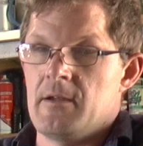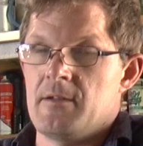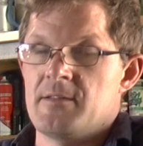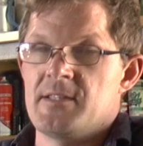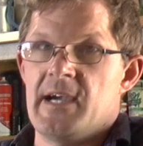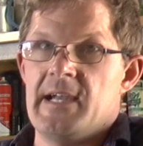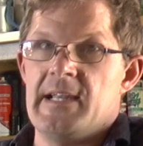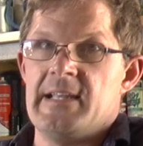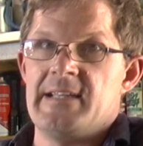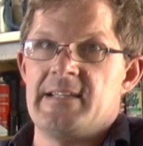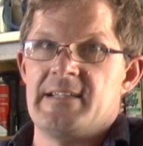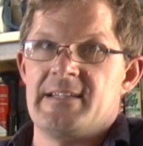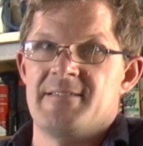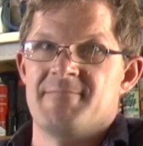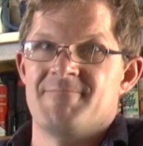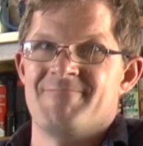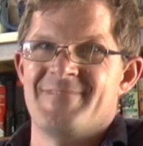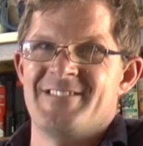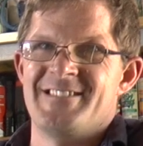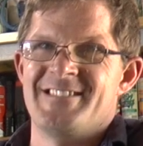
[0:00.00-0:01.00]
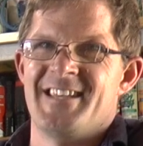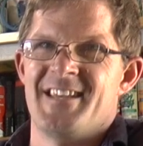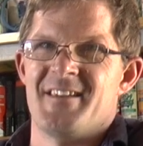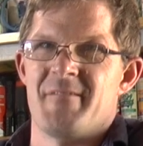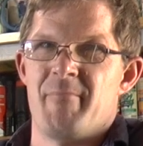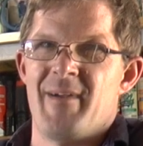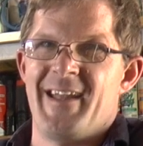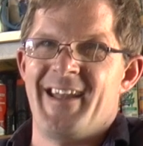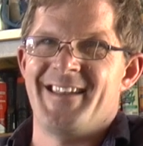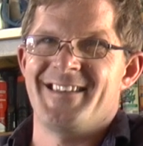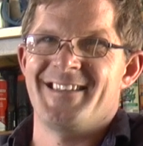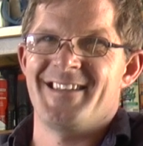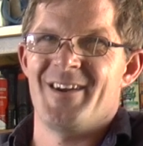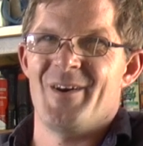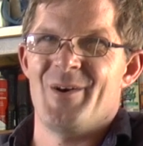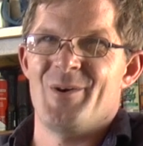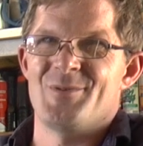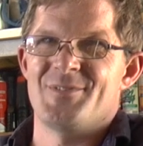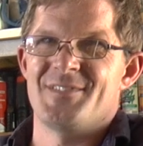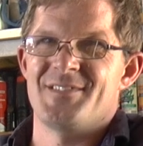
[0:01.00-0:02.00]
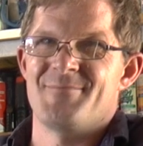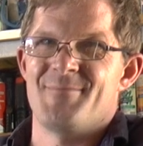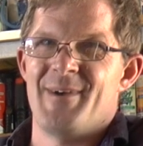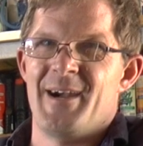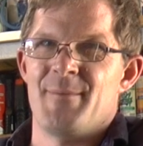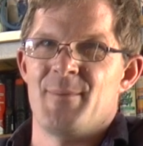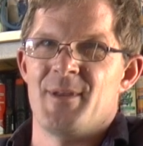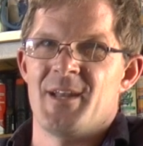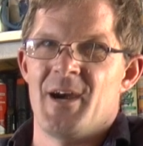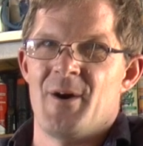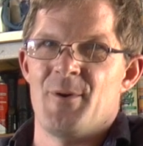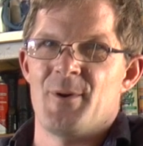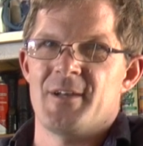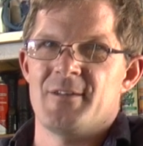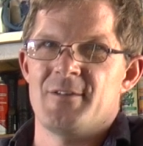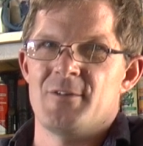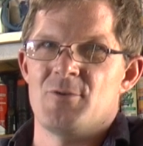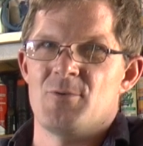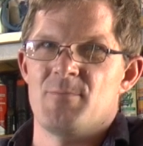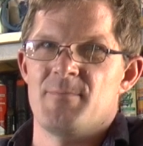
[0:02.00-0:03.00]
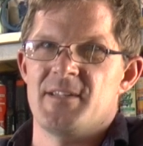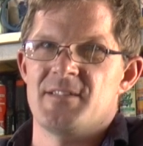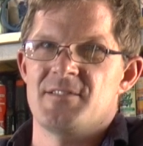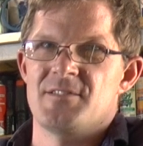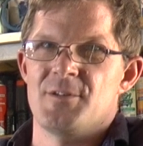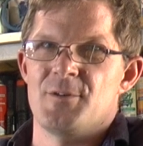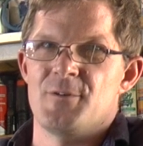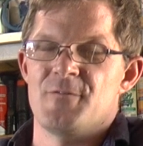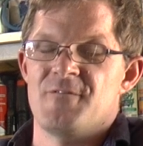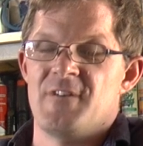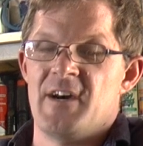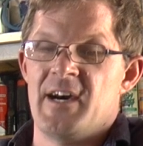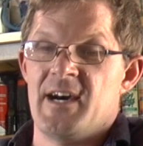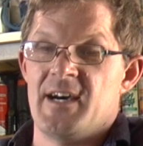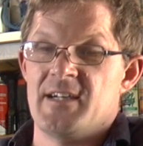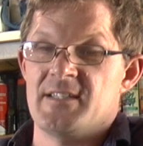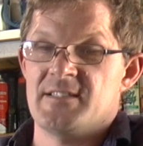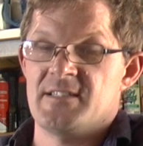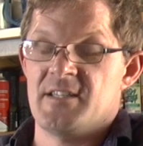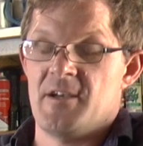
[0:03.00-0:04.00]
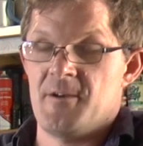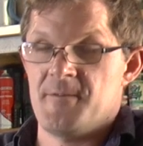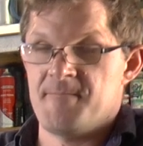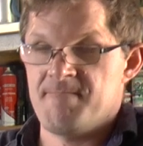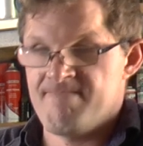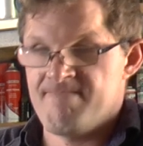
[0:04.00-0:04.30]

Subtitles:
taking a set of pantyhose is maybe going a little bit too far. So,